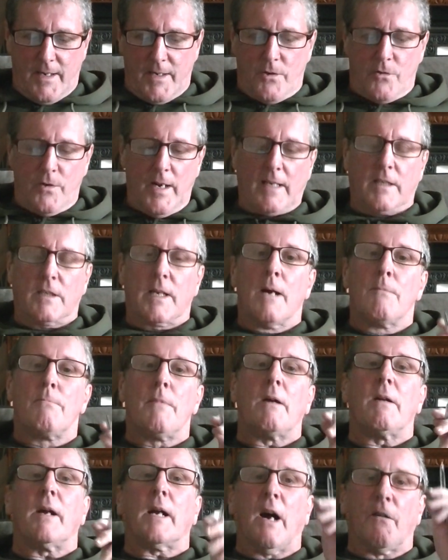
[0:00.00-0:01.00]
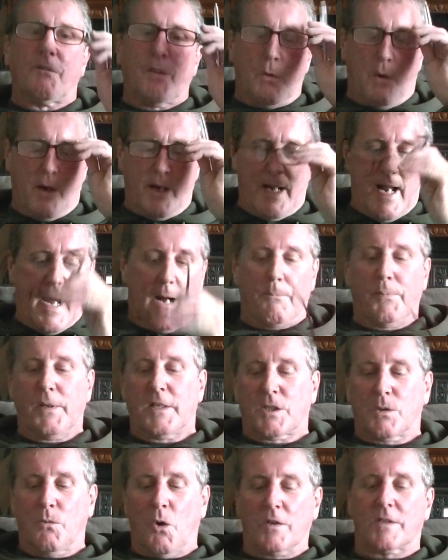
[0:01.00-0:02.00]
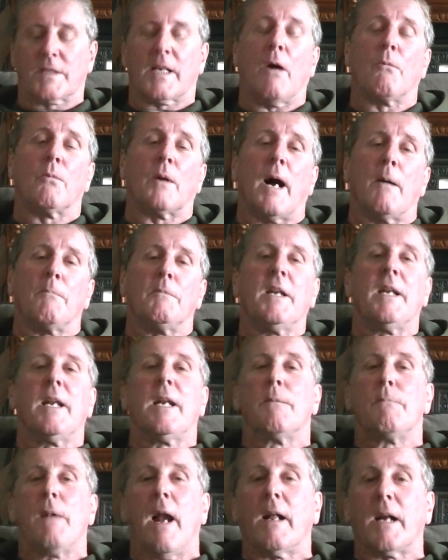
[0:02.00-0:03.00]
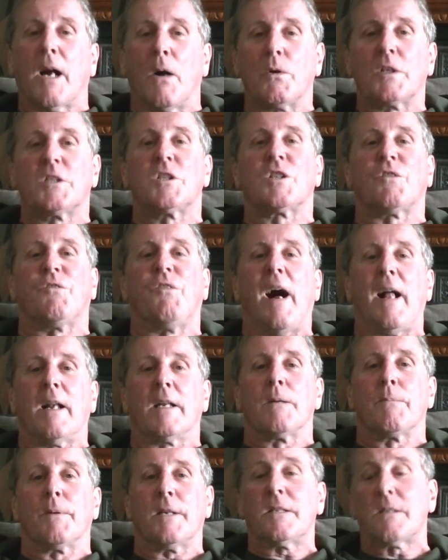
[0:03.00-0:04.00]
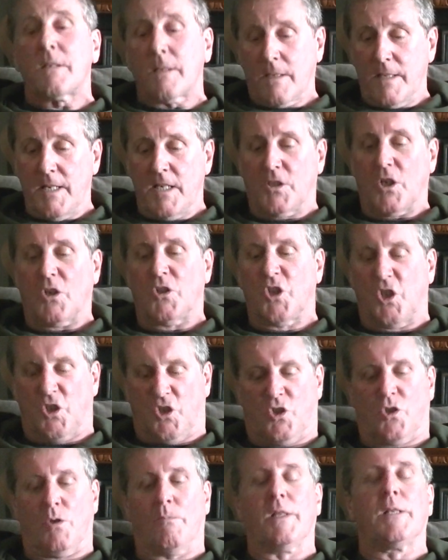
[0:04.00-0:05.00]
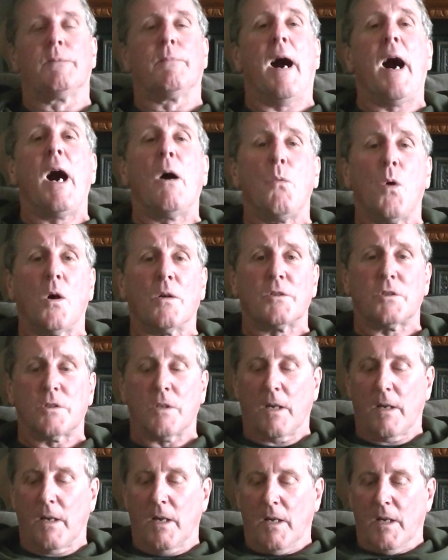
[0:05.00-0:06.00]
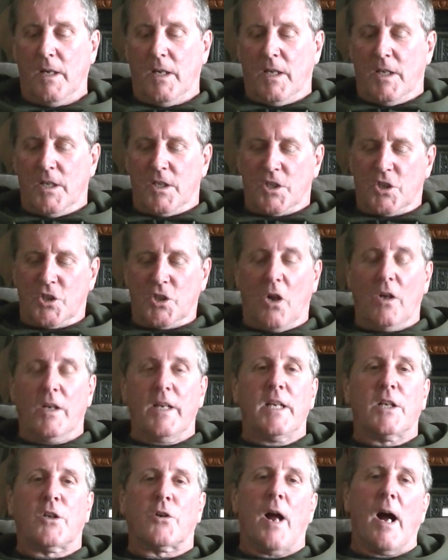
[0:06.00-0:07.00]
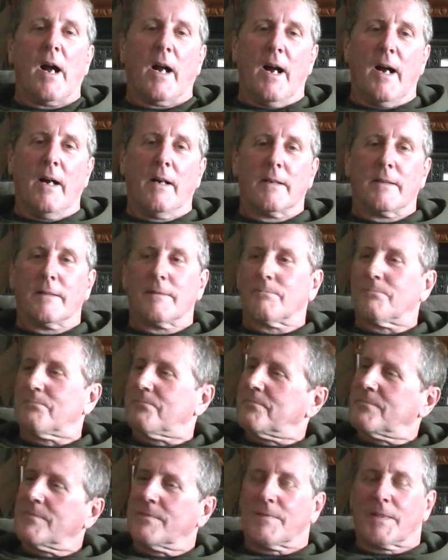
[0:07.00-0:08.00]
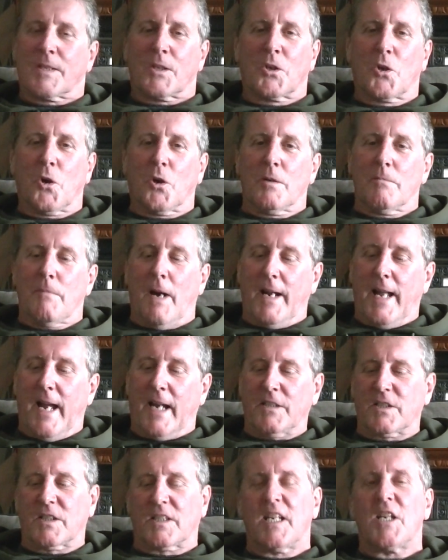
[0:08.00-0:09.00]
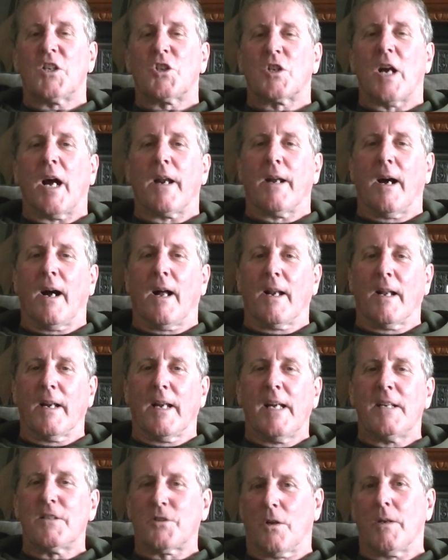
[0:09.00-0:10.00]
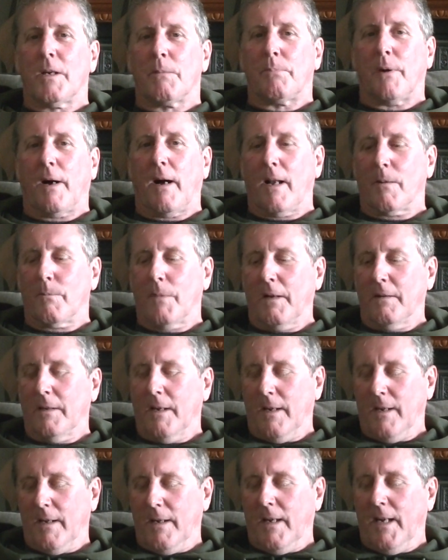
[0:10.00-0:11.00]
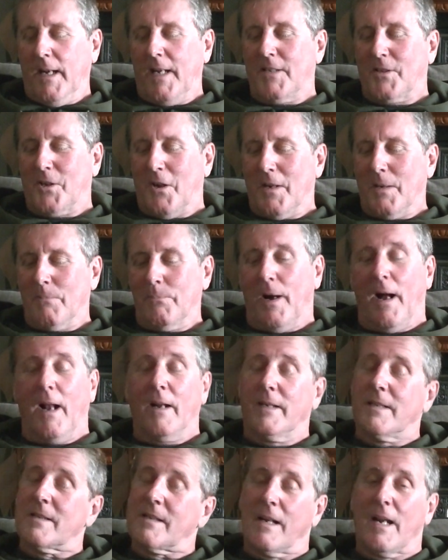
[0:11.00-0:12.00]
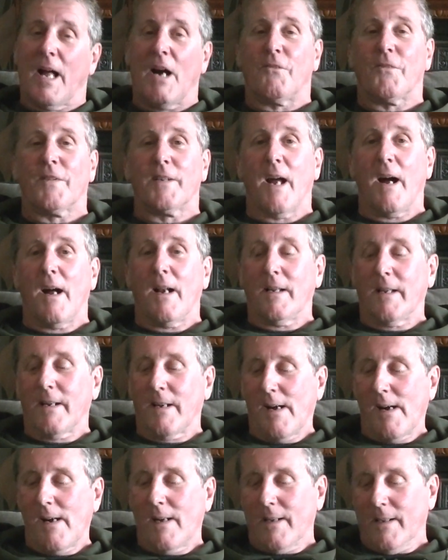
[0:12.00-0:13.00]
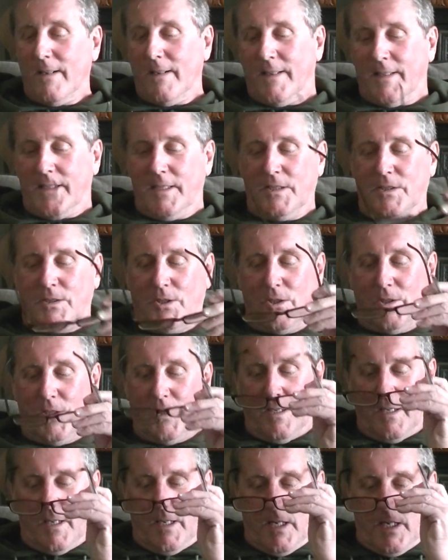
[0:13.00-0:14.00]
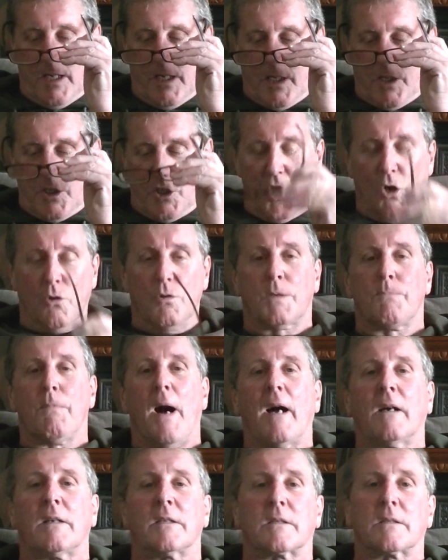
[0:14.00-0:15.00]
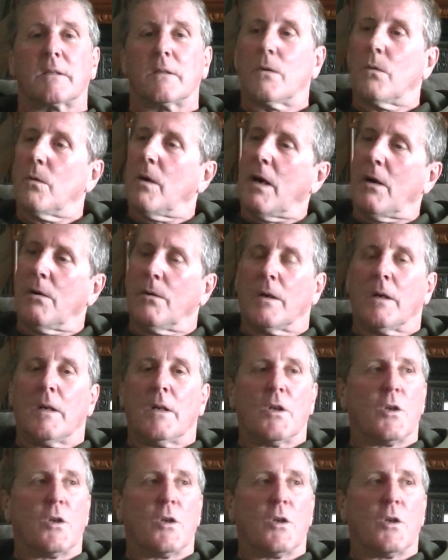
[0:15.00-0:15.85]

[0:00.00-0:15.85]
Right, America, if you want to know bits of what's happening in America, which is falling to bits, these are just some of them I watch. Salty Cracker, good man, ex-teacher and all that, he's on the ball, man. He's on the ball, and he's a laugher now, you know. He's good. Newsmax, well,